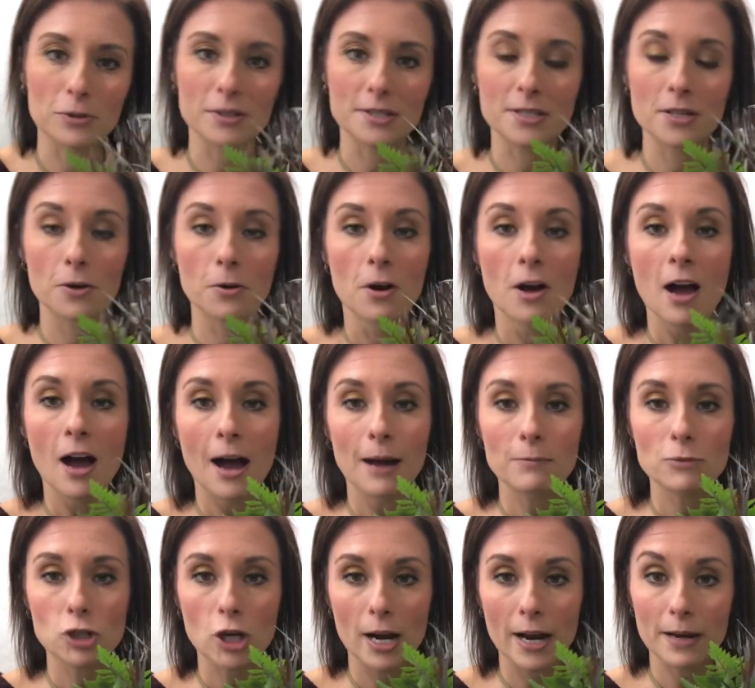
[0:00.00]
So I'm
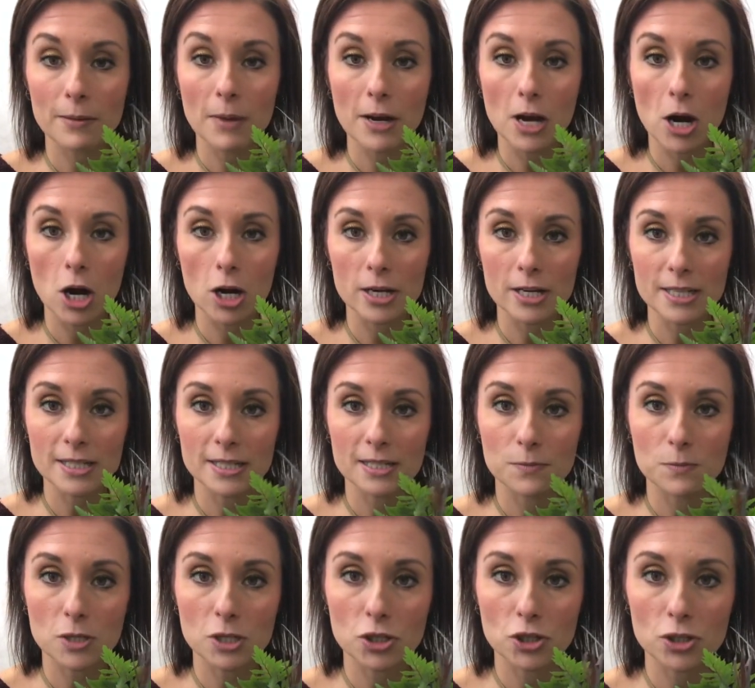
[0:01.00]
trying my hardest to
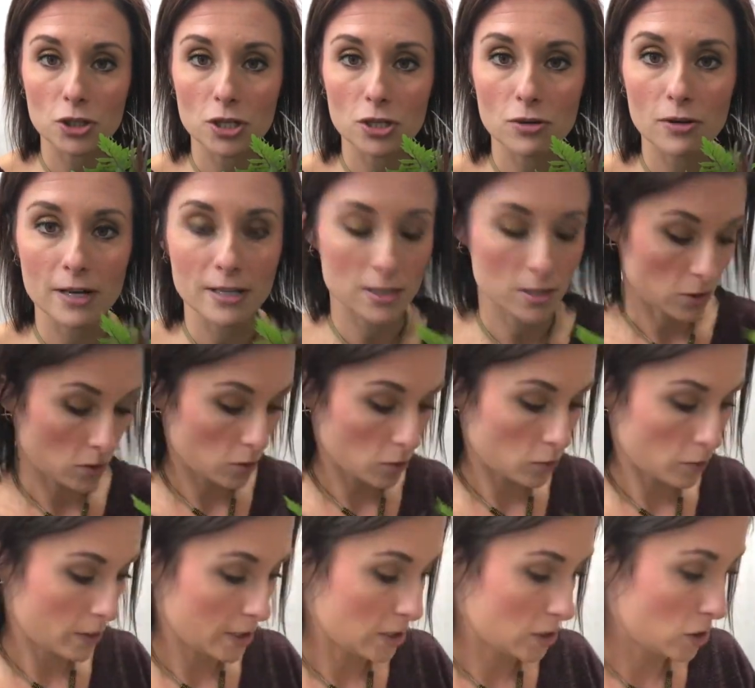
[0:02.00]
make sure that you guys are going